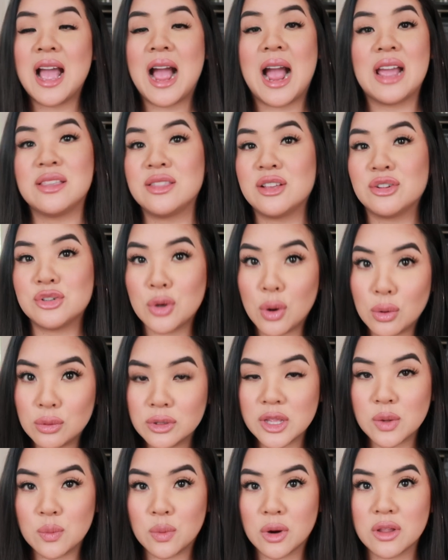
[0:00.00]
I think they're
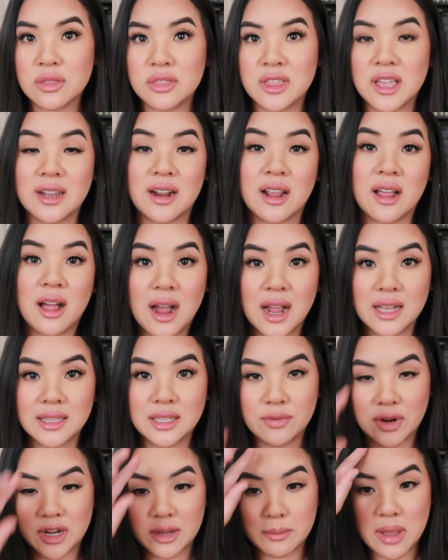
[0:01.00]
totally worth it and I
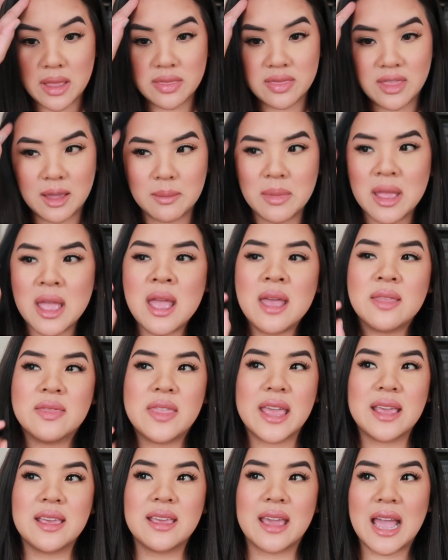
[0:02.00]
highly recommend them.
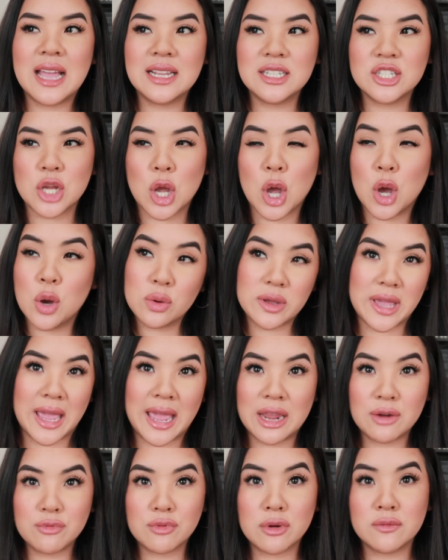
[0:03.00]
They get
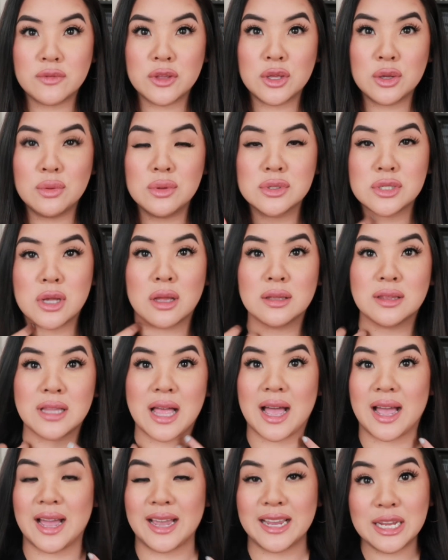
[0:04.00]
okay reviews
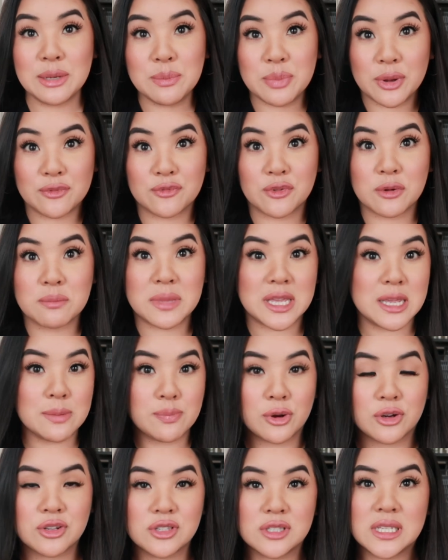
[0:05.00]
online, but for me
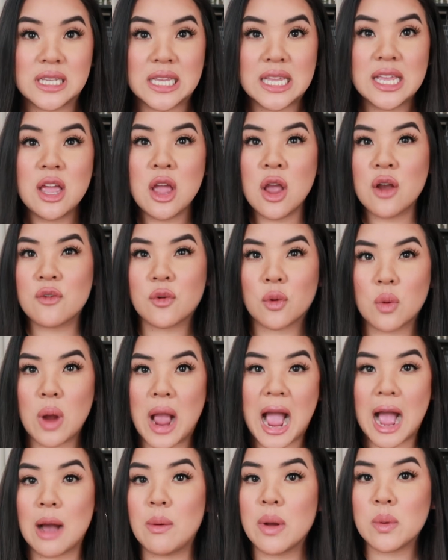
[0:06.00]
personally, for
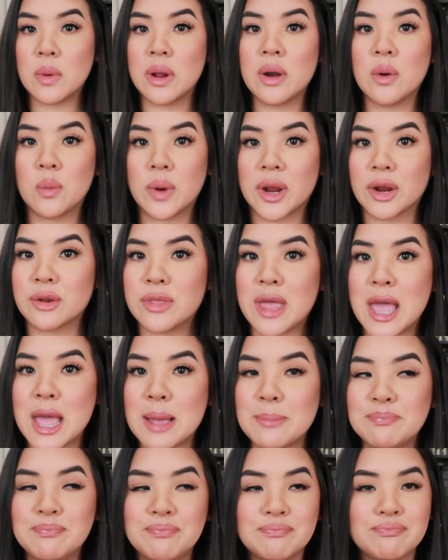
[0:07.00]
how I wanna wear
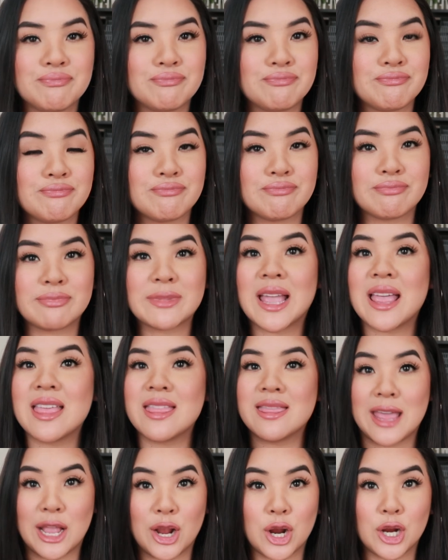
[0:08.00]
them,
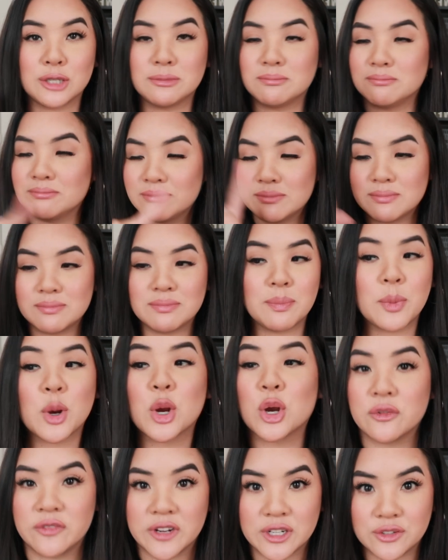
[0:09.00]
they're
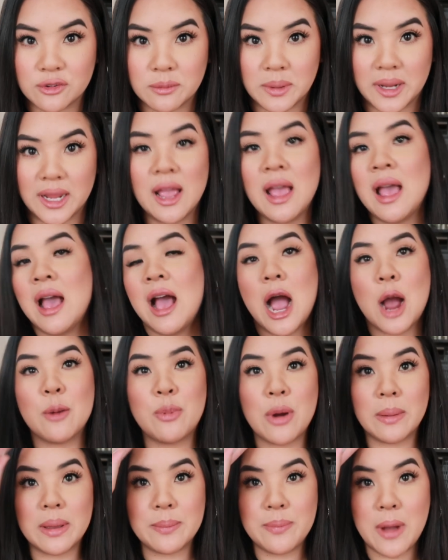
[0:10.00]
perfect for me. I'll
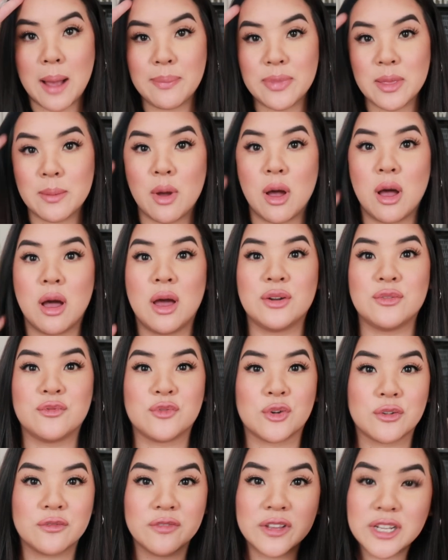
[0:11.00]
probably pop them on
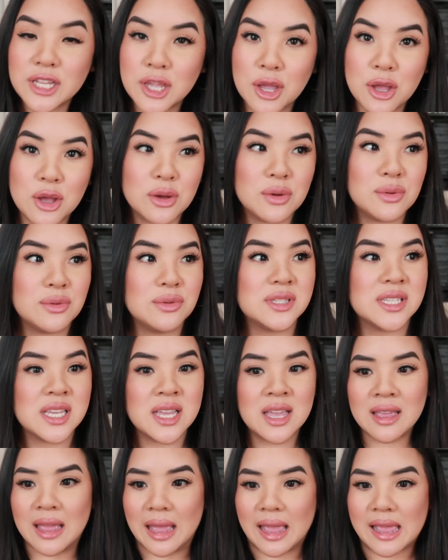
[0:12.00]
for videos
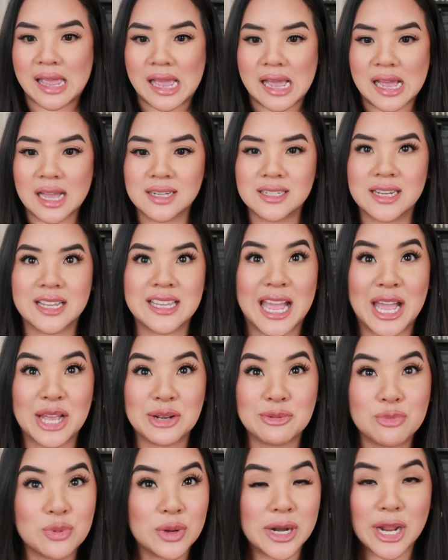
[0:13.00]
and
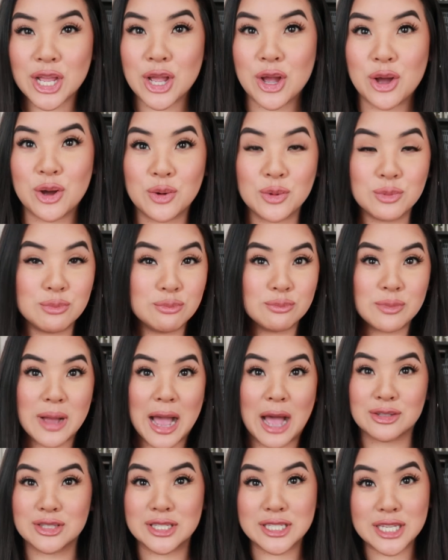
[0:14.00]
again, when I go
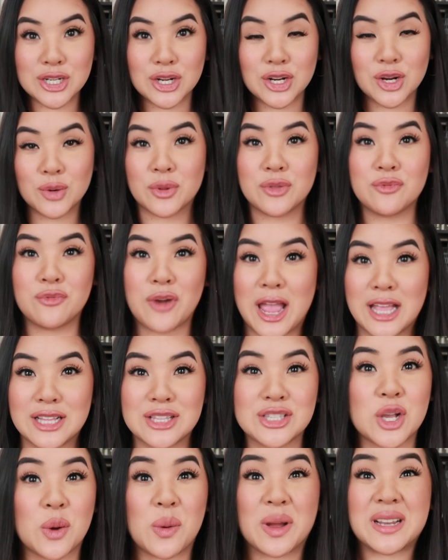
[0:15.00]
out to dinner with
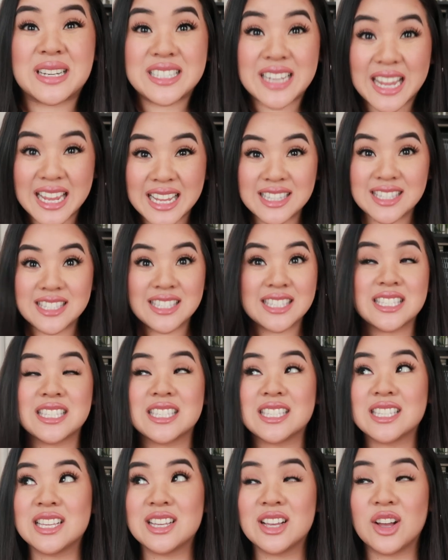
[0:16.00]
friends, go on dates,
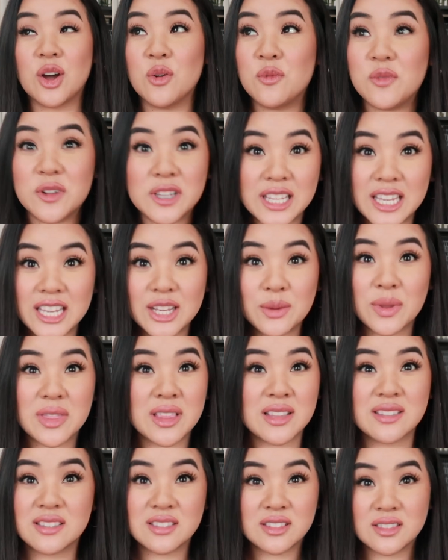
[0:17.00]
hopefully when
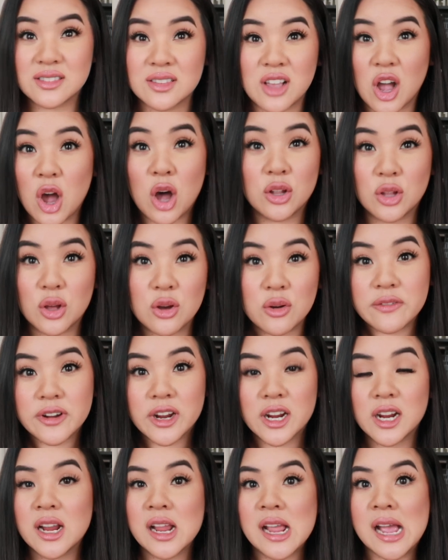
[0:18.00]
this is all
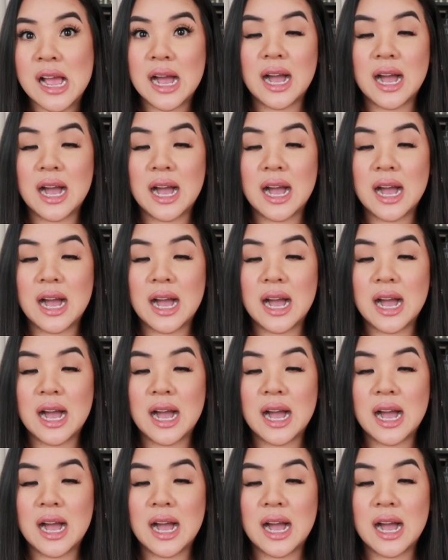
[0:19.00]
over.